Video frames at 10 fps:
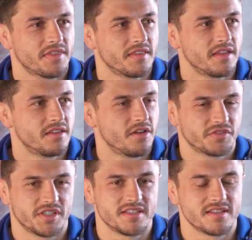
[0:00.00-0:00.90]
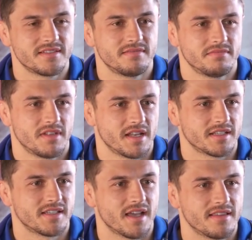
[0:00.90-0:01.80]
mean, the, the off-season is an
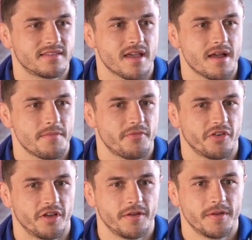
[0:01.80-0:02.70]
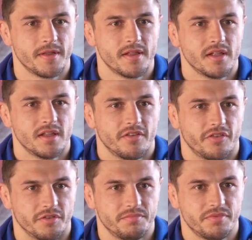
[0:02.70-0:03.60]
exciting time for,
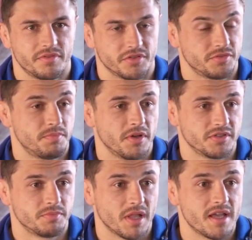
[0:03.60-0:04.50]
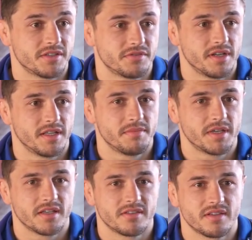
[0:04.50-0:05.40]
for, for us, us as players, really,
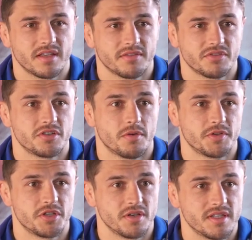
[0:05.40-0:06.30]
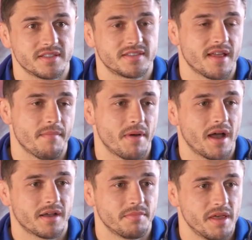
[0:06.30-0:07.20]
because it gives us an opportunity to step
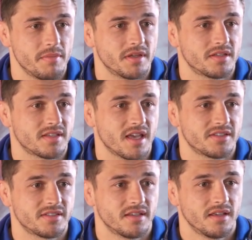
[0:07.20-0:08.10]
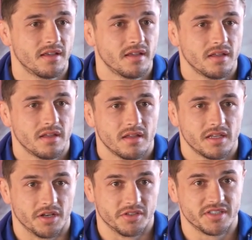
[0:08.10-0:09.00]
back, maybe assess,
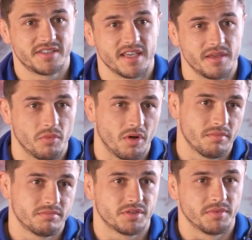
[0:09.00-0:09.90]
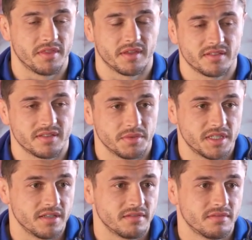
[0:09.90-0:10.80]
you know, as a team, what some of the things that we
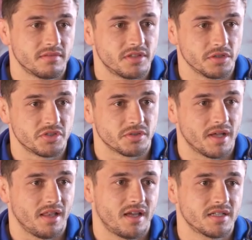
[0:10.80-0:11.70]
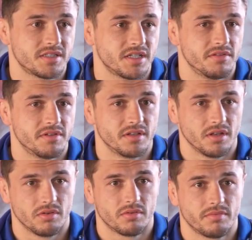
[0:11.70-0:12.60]
didn't do so well last year
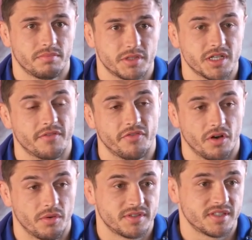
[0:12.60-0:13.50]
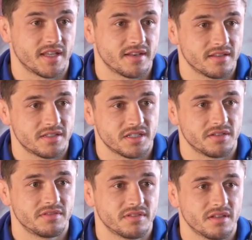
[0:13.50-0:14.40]
and look project forward to the end of this
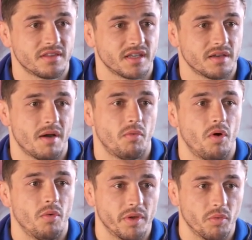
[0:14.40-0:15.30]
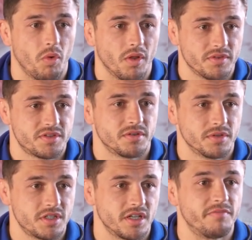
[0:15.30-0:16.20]
year and, and think about what we want to
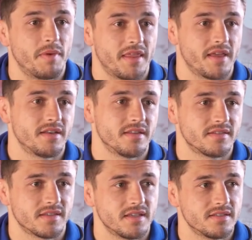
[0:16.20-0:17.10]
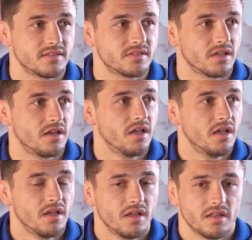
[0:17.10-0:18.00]
achieve by the end of the season. So
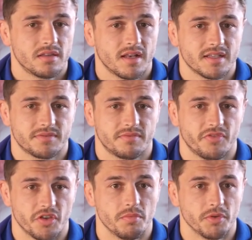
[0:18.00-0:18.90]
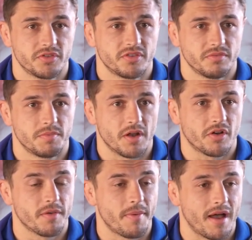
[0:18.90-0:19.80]
the last few months have been
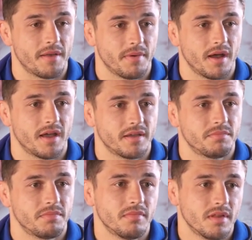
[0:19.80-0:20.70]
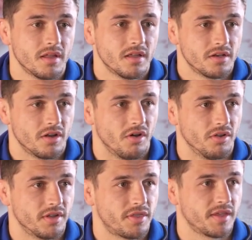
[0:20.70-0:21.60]
occupied by not
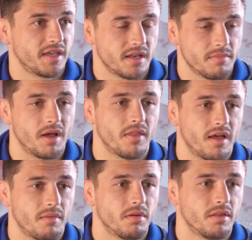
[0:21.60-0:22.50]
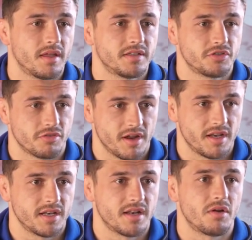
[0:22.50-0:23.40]
only thinking about that but then
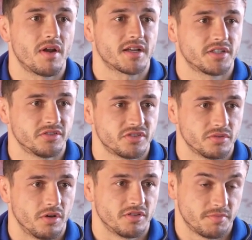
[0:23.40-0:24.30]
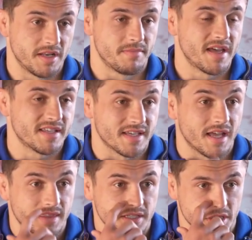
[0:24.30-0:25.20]
training our actions towards being a better
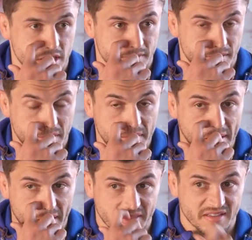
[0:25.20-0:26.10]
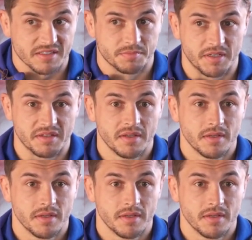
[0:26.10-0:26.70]
side this year and you know I think that's been